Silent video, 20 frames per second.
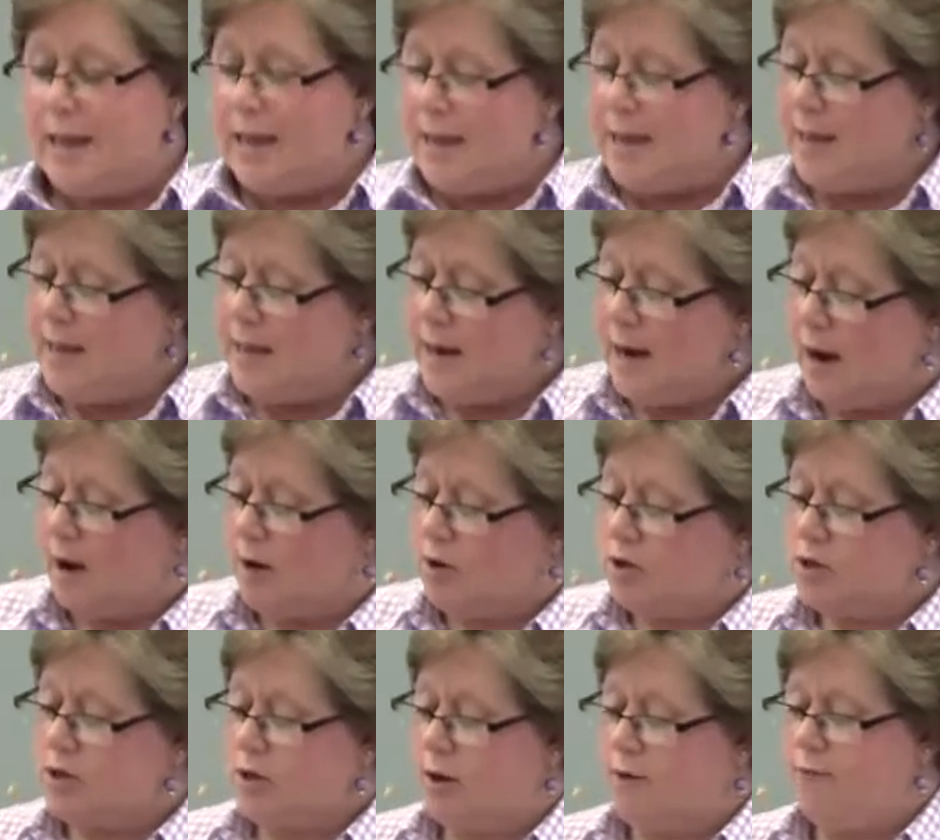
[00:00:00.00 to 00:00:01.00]
in our
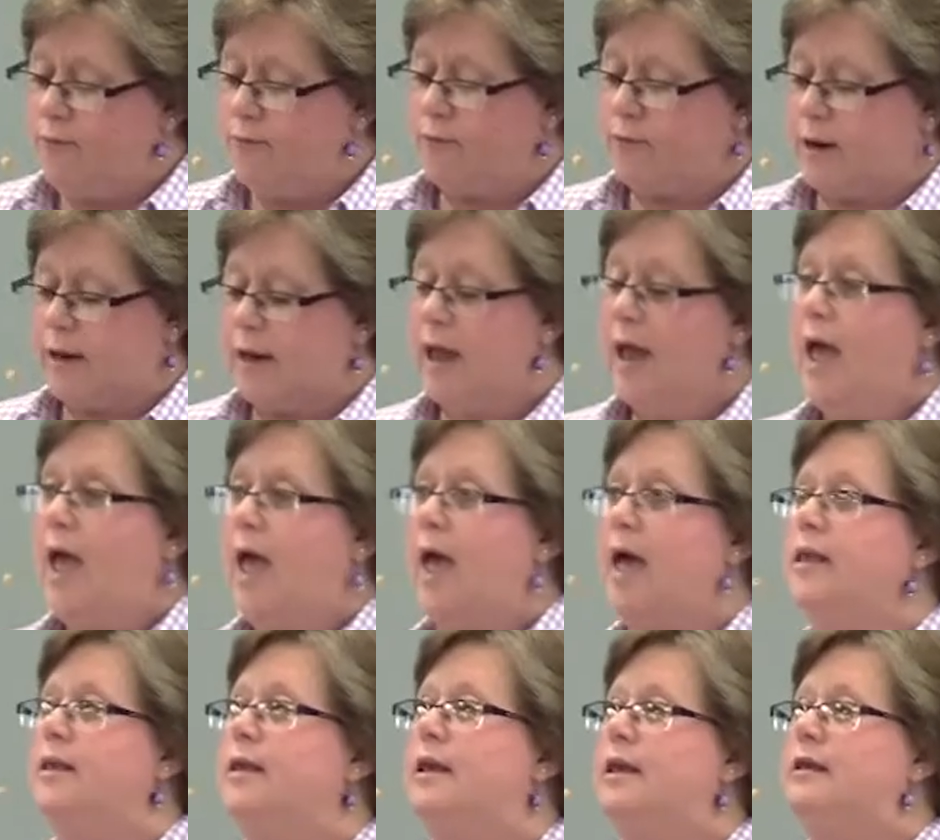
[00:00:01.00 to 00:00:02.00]
suffering
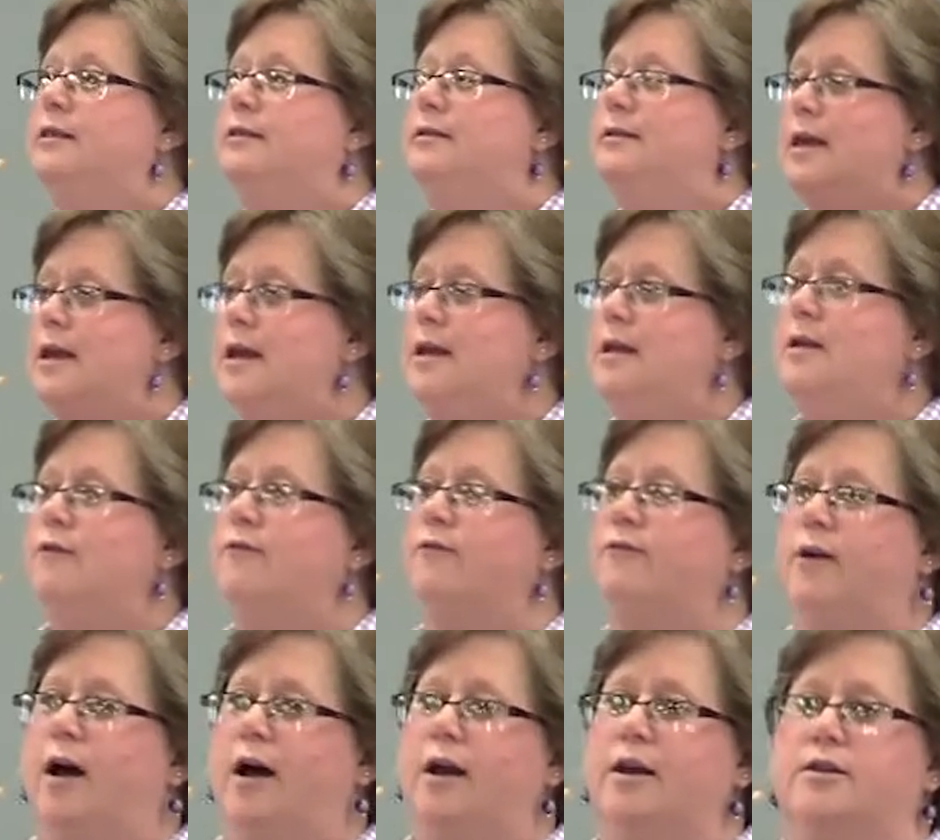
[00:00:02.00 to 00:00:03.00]
and He
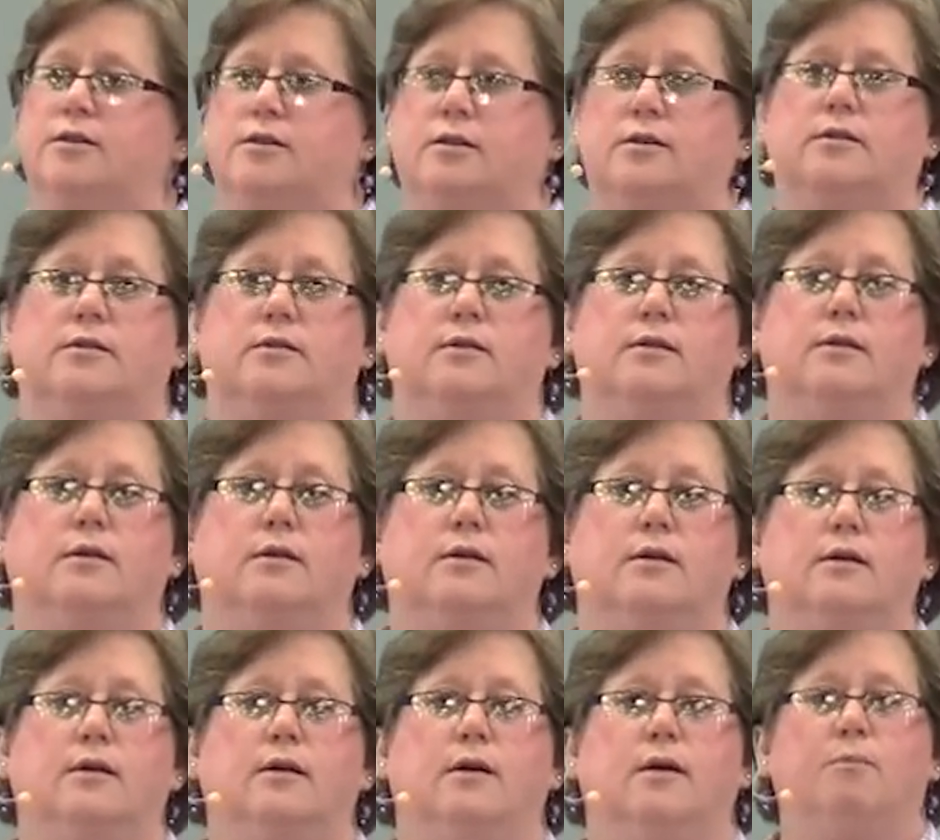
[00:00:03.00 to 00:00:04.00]
dignifies it
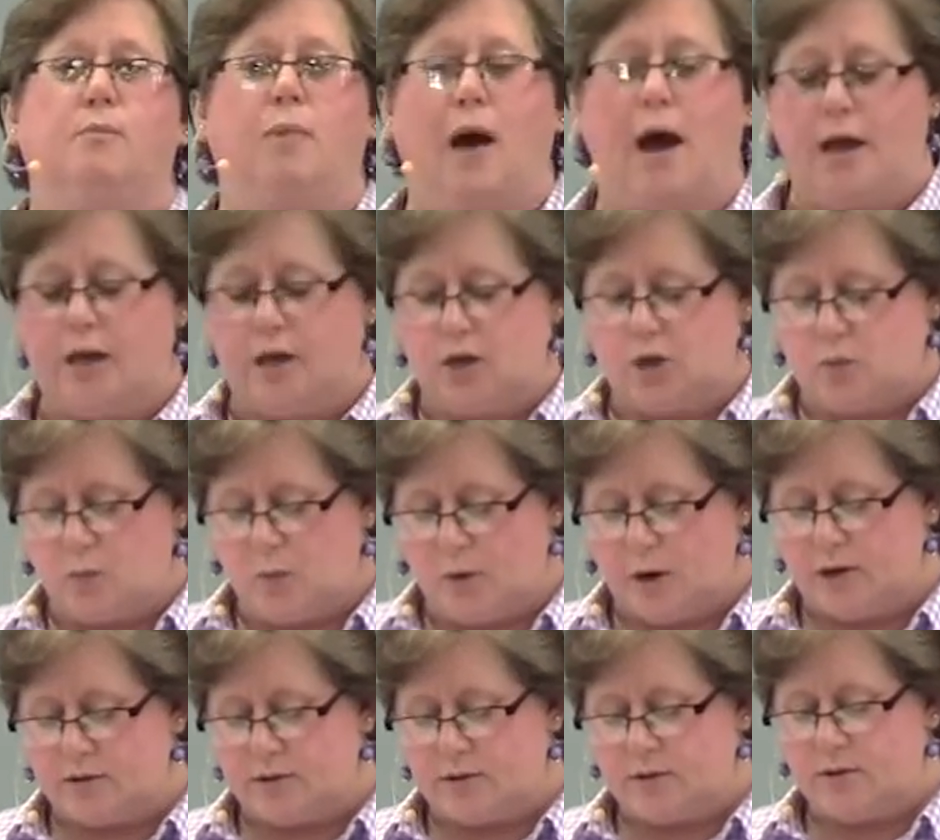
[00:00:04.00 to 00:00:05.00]
by His
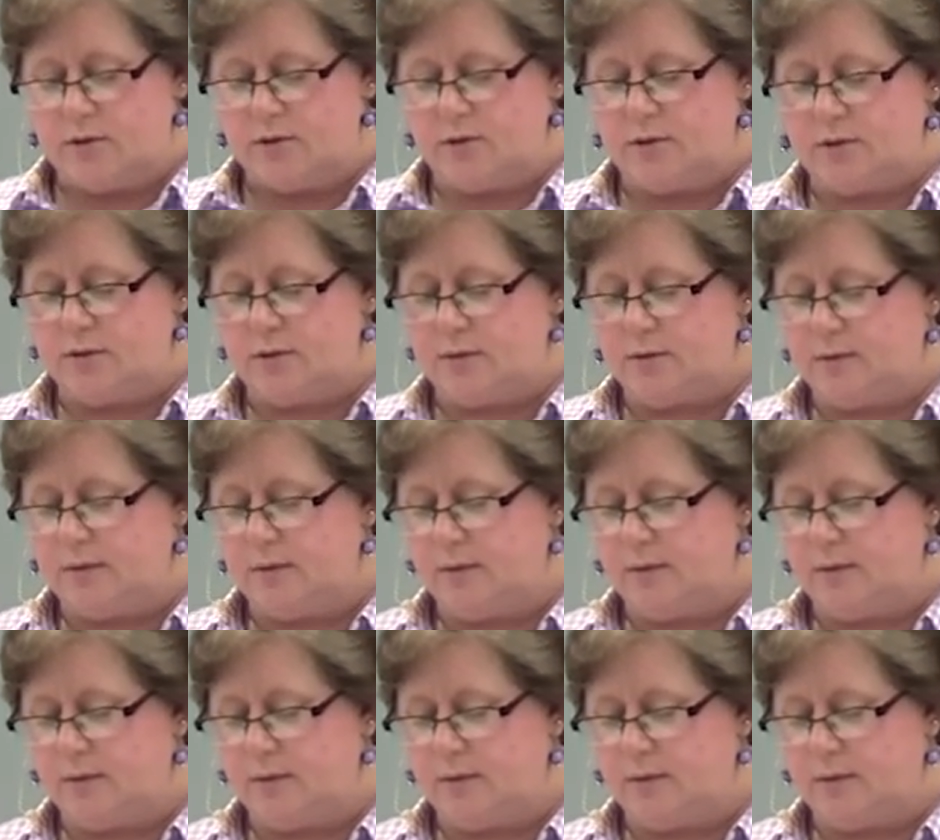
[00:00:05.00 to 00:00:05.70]
presence.